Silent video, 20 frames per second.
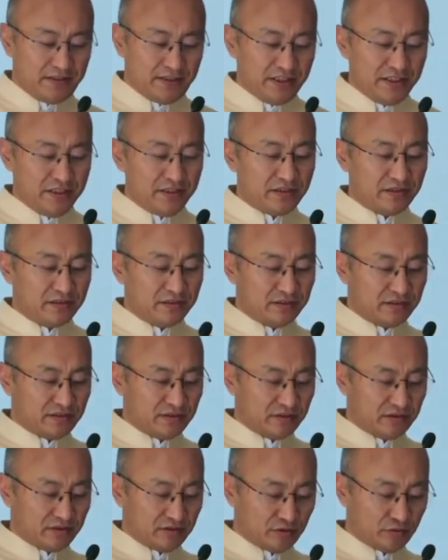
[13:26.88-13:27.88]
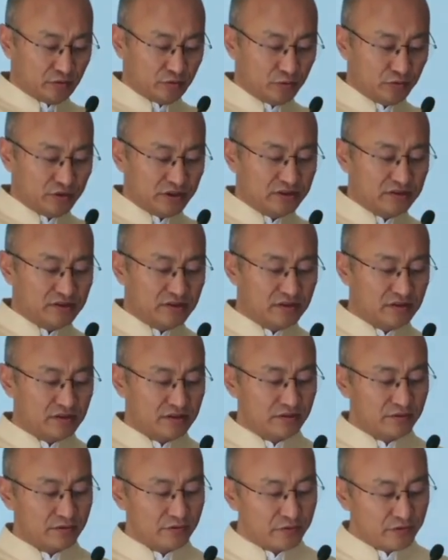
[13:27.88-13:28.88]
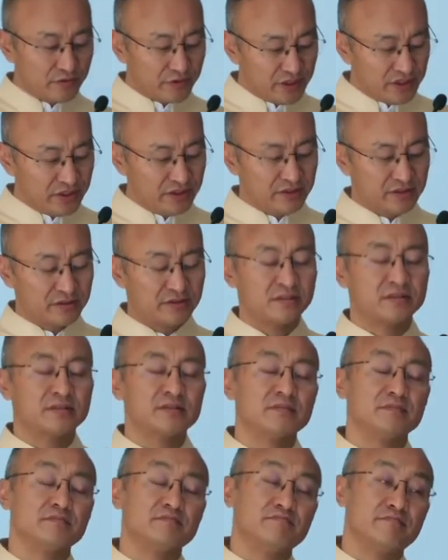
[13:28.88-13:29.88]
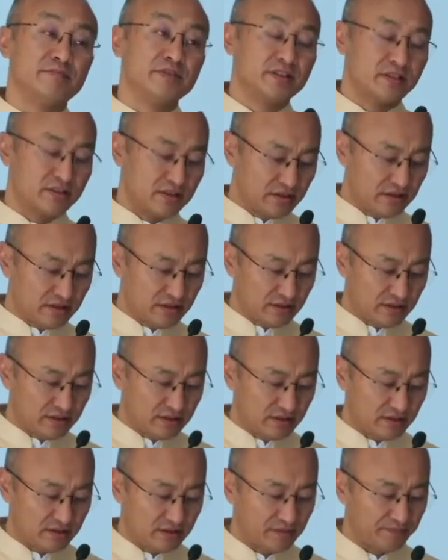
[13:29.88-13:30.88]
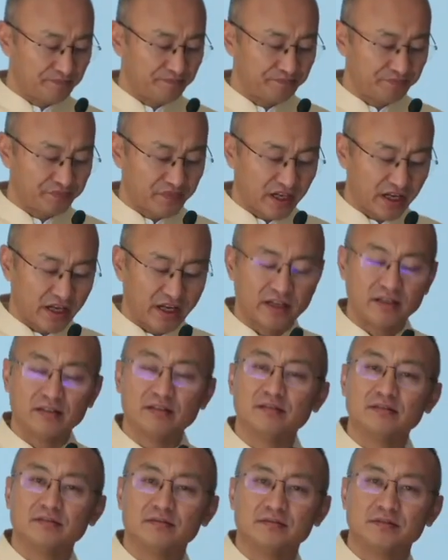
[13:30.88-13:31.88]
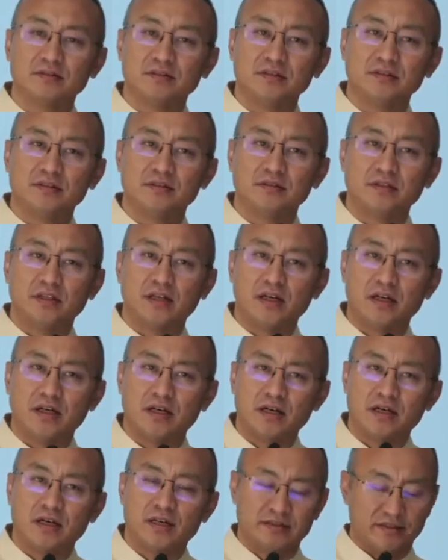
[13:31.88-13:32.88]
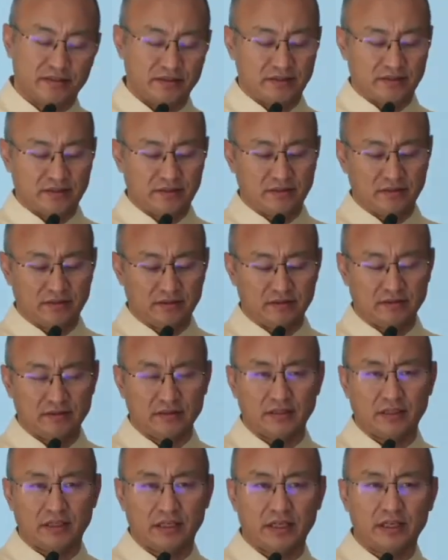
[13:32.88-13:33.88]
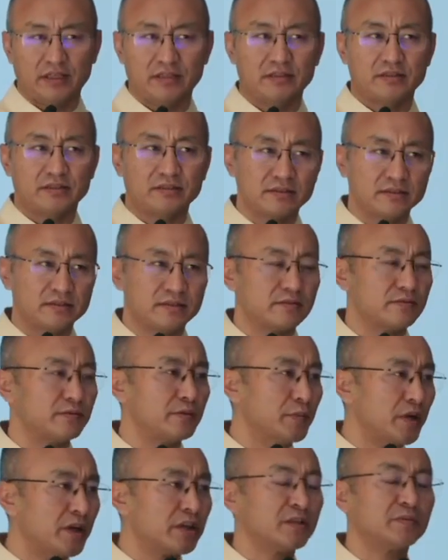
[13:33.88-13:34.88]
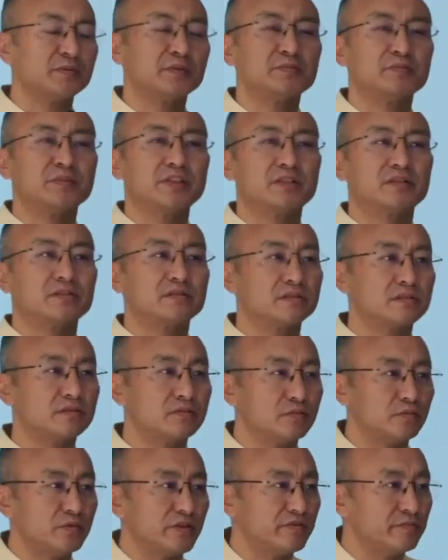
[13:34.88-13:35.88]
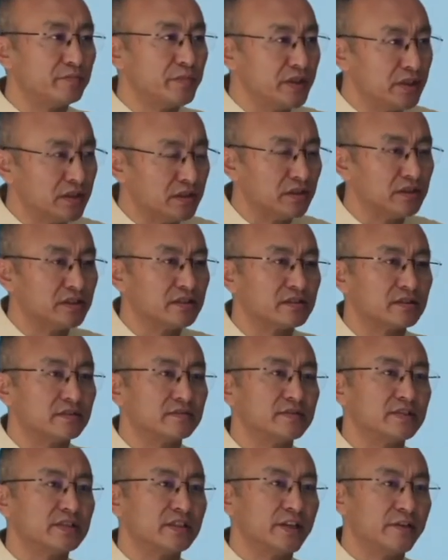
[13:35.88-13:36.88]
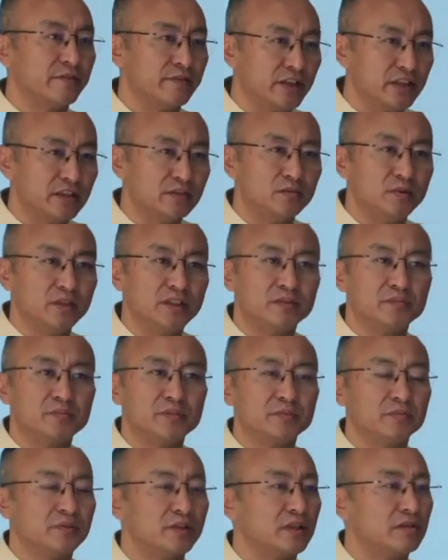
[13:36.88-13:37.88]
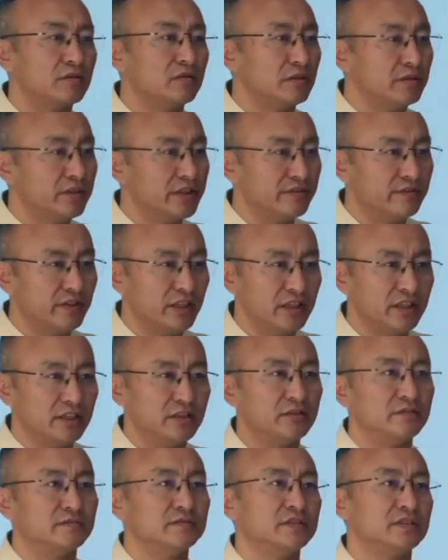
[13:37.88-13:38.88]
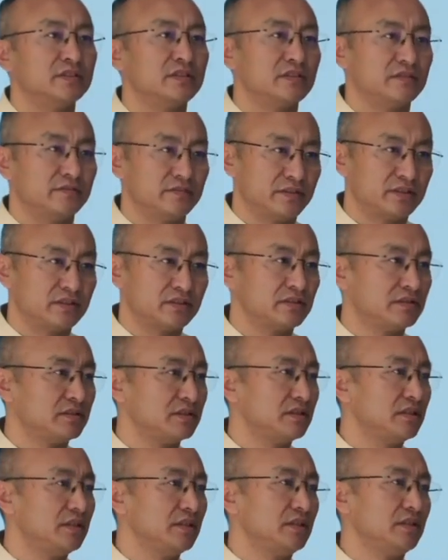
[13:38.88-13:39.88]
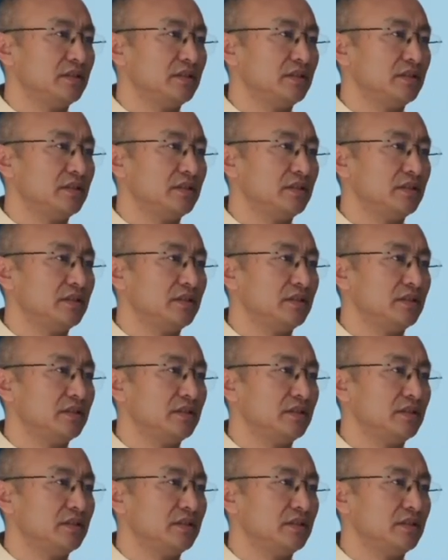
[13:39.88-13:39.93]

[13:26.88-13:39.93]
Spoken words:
teachers, students, traders, business and others. And this is remarkable because we've made this service available and people are already availing of these services.